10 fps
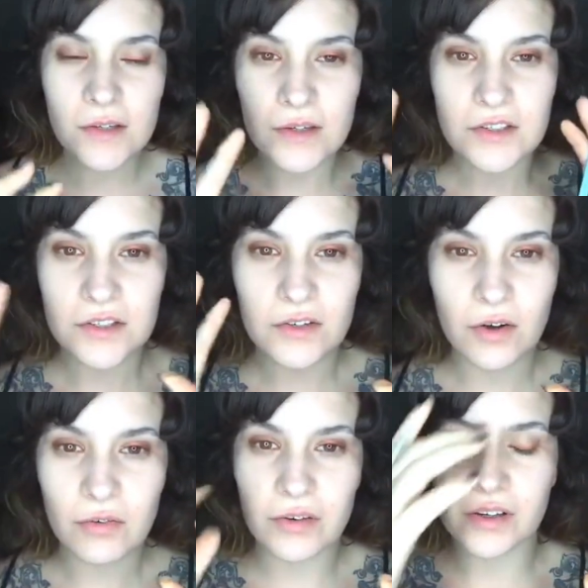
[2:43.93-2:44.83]
So it's just
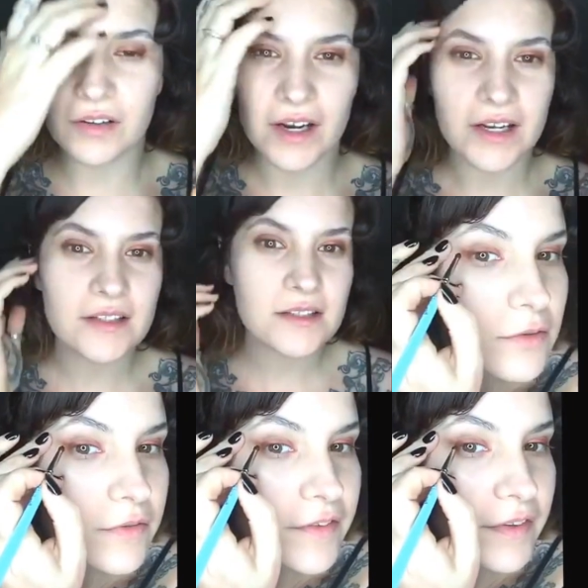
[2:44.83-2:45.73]
got a real
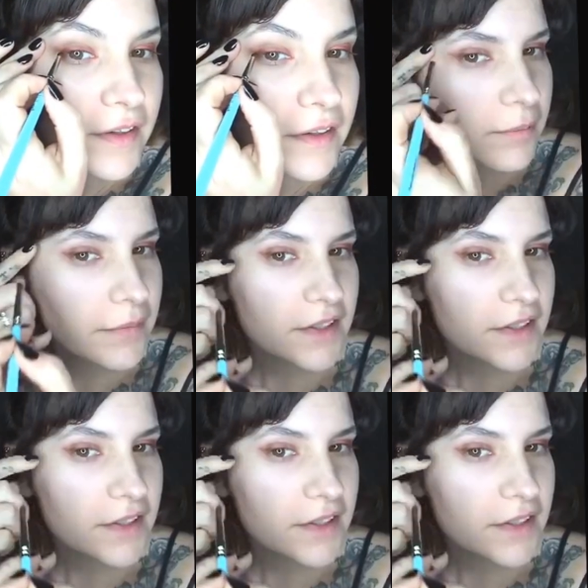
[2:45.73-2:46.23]
nice vividness.